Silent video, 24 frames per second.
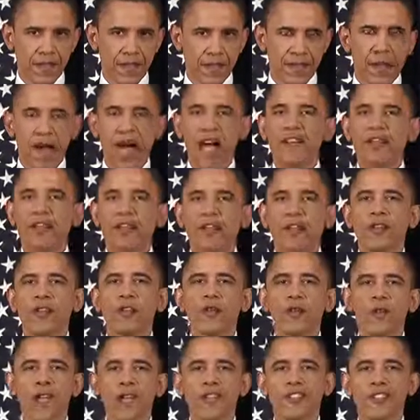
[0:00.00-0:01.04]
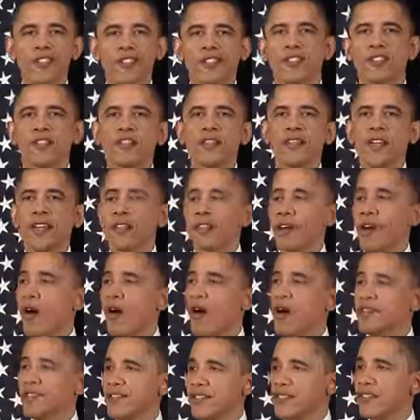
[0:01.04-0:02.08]
Mindful of the risks and
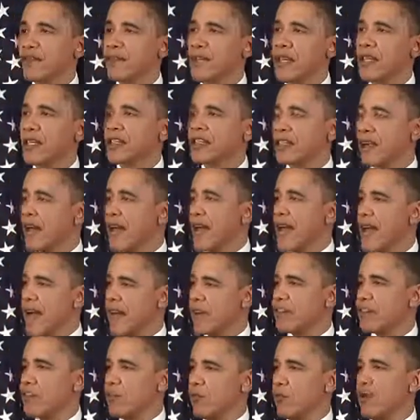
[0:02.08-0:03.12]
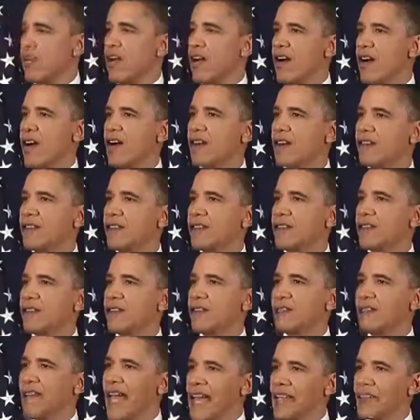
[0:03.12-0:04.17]
costs of military action, we are
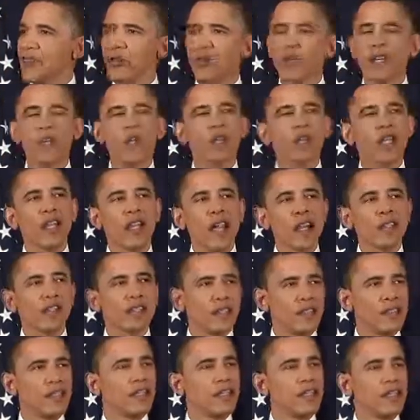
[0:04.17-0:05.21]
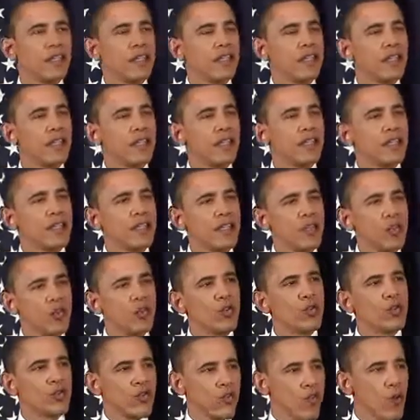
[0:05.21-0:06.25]
naturally reluctant to
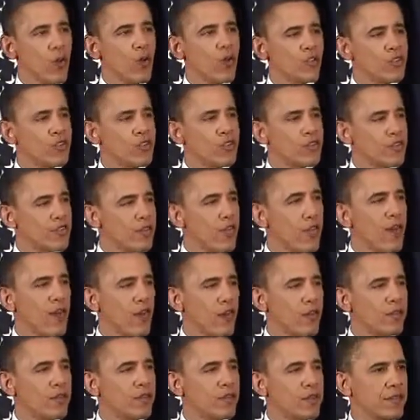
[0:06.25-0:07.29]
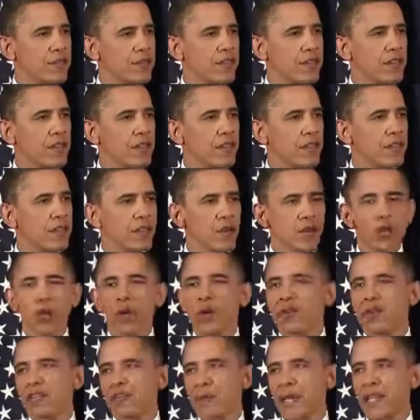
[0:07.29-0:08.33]
use force to solve the
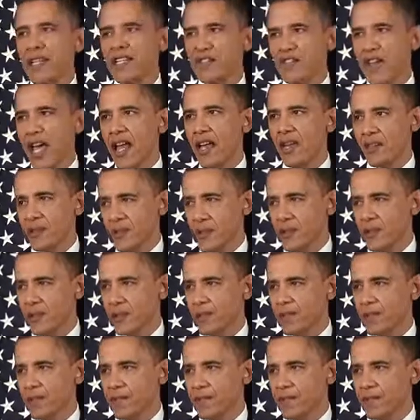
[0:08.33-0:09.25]
world's many challenges.